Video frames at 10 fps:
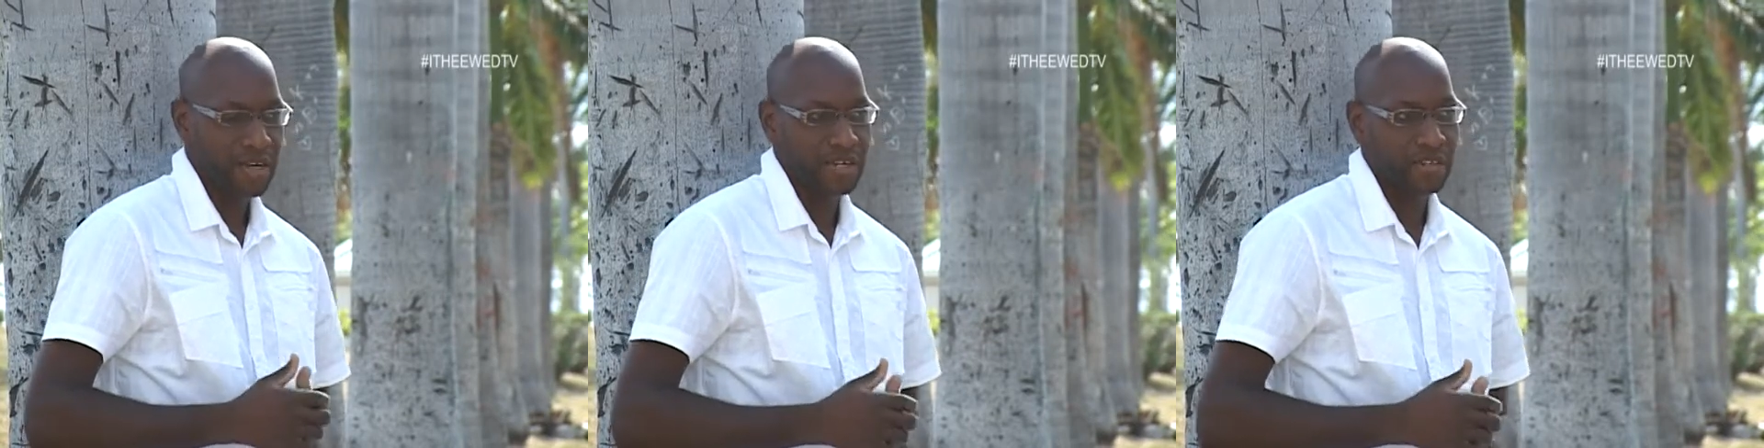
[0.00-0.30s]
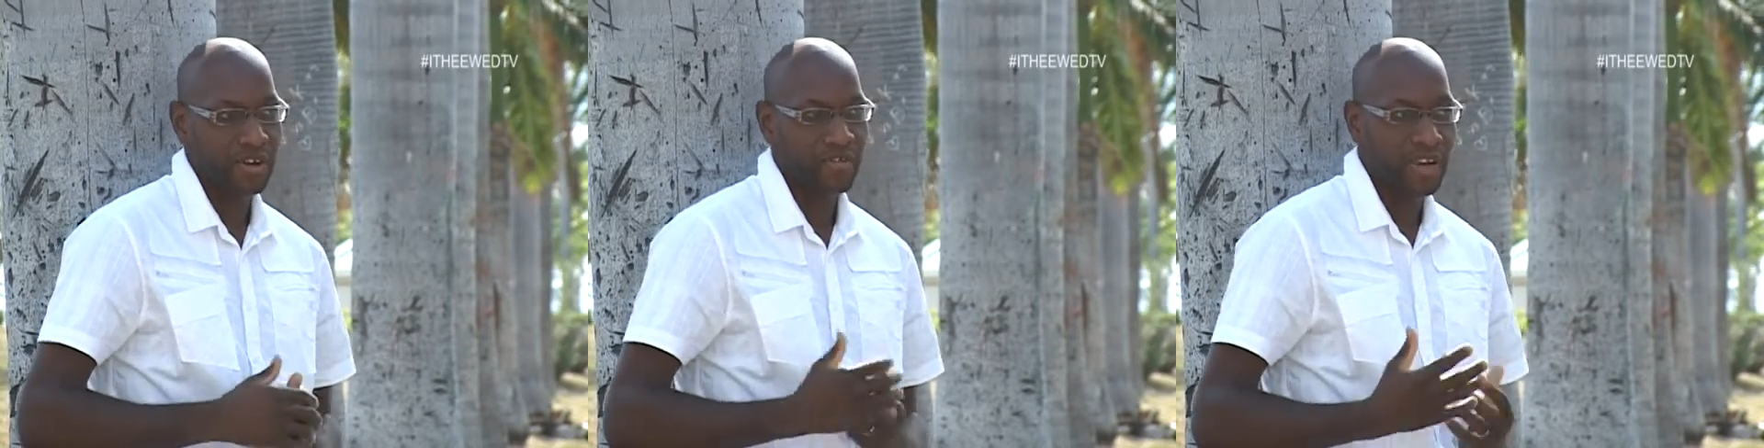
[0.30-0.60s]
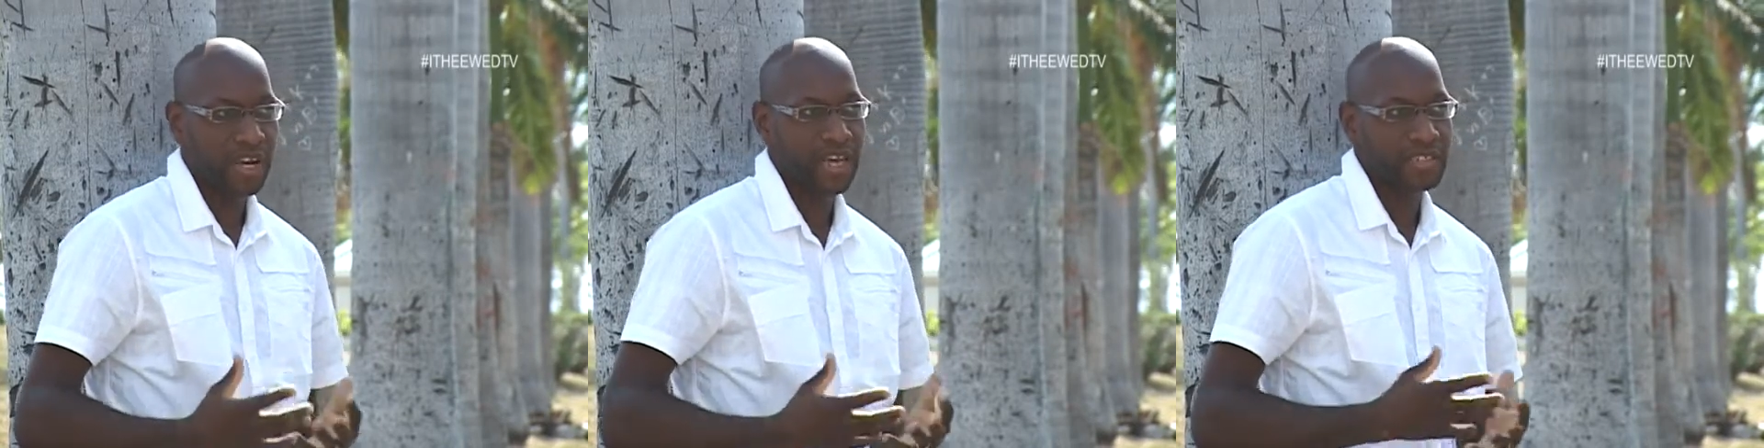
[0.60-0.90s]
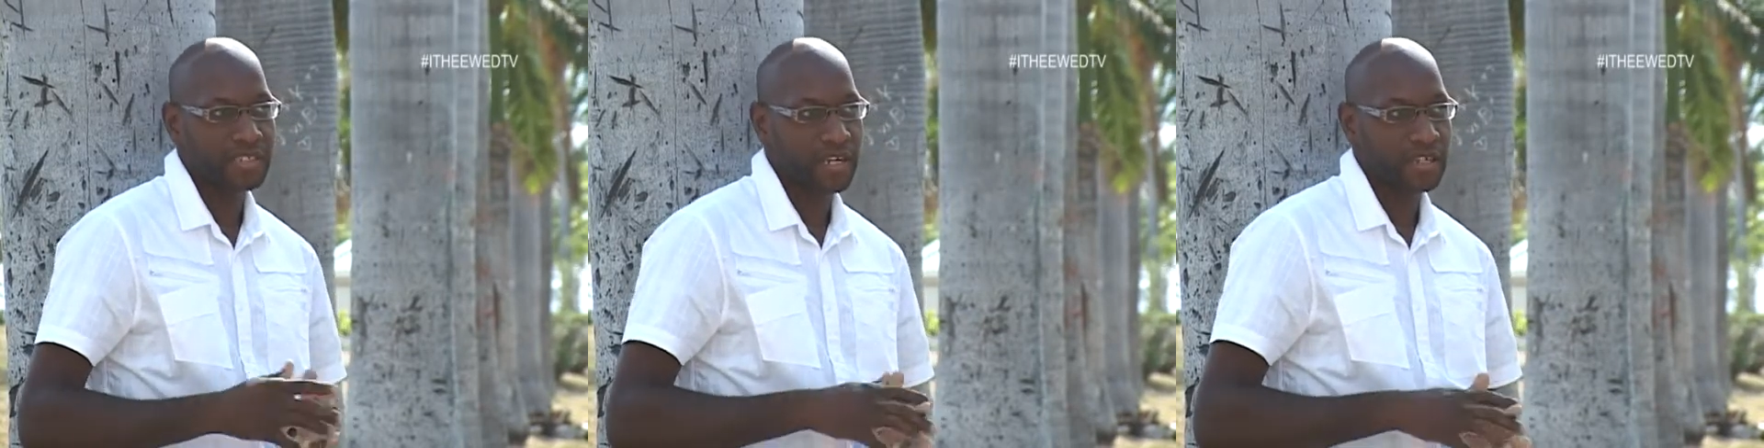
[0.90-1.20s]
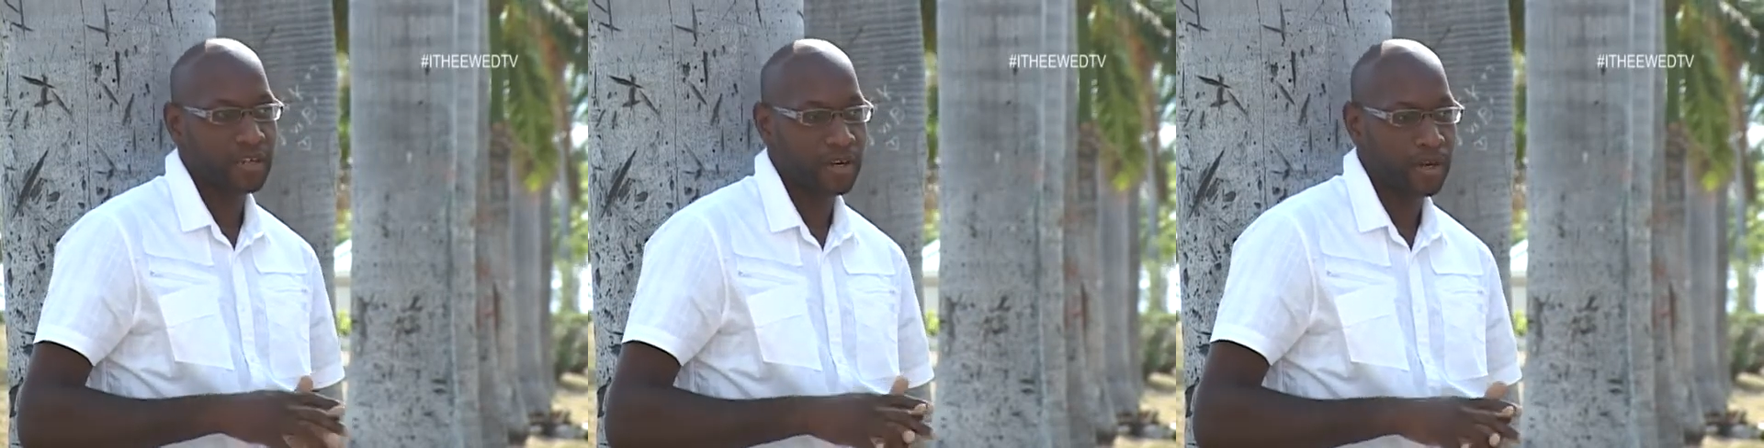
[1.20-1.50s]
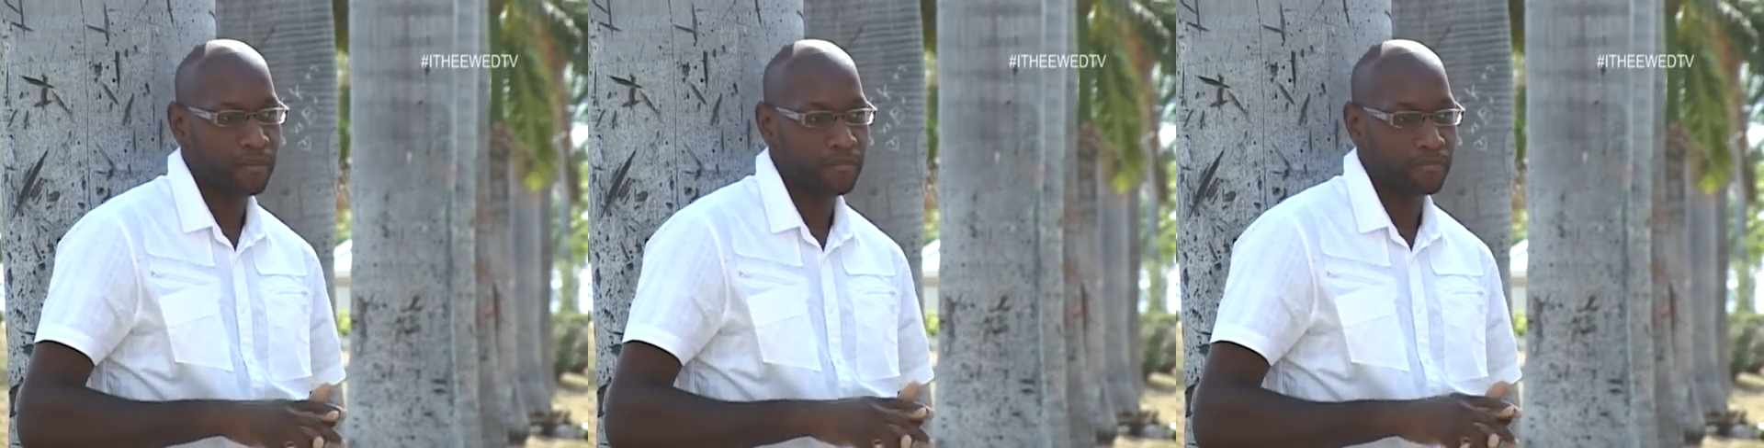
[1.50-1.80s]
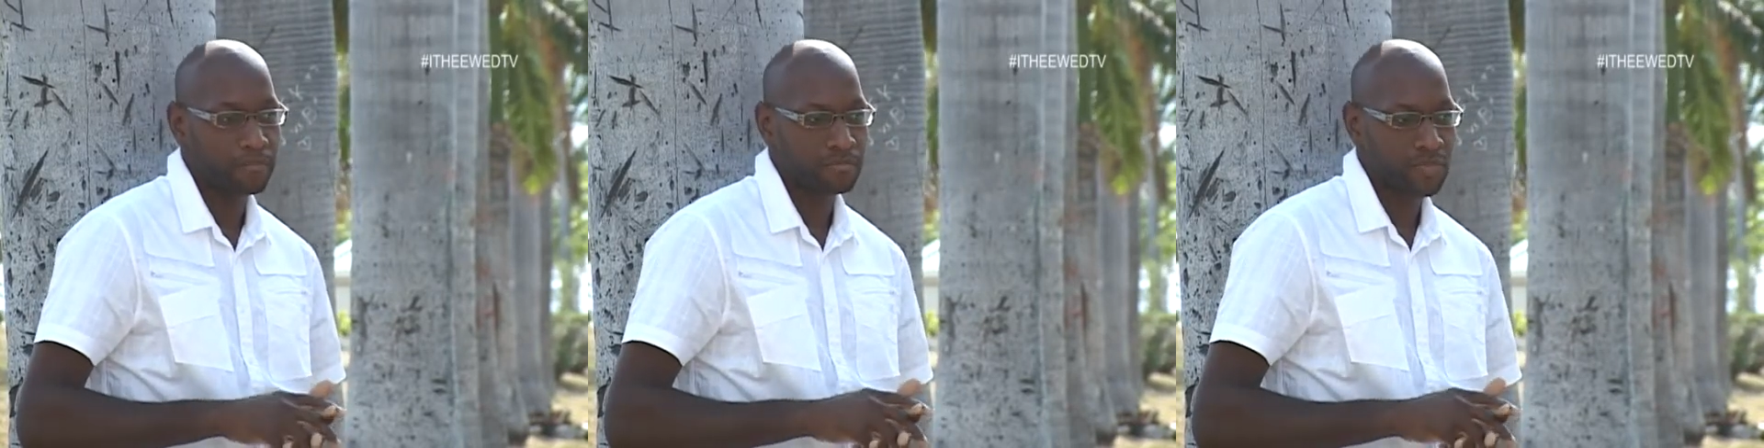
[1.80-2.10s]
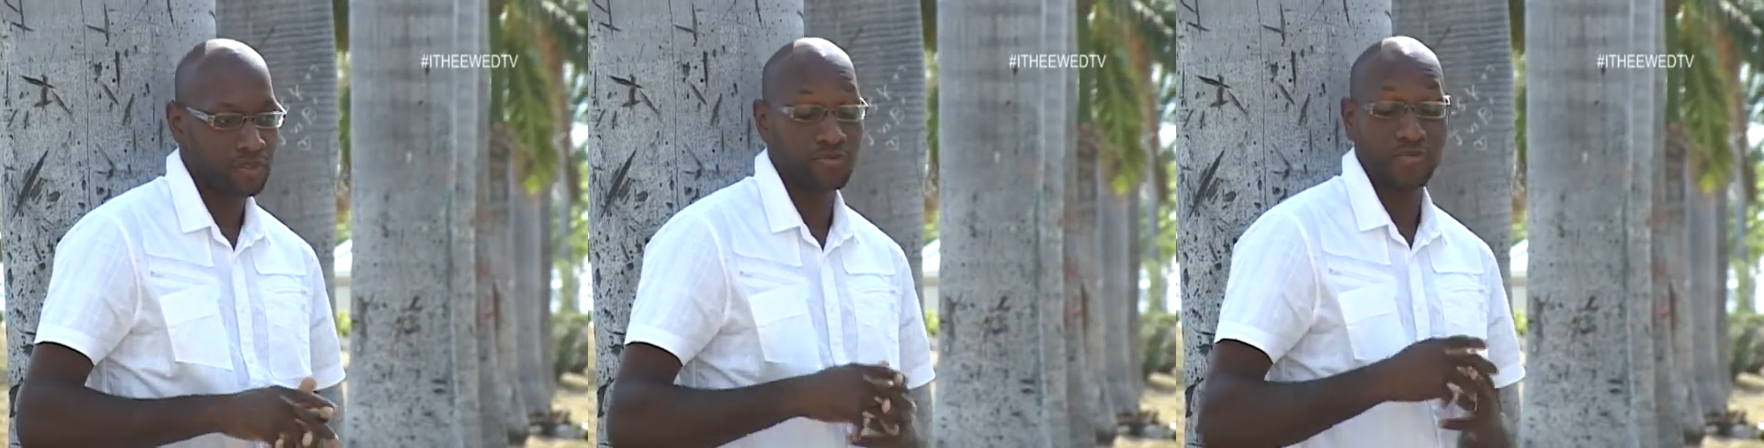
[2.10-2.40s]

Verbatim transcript: And then I realized that um, through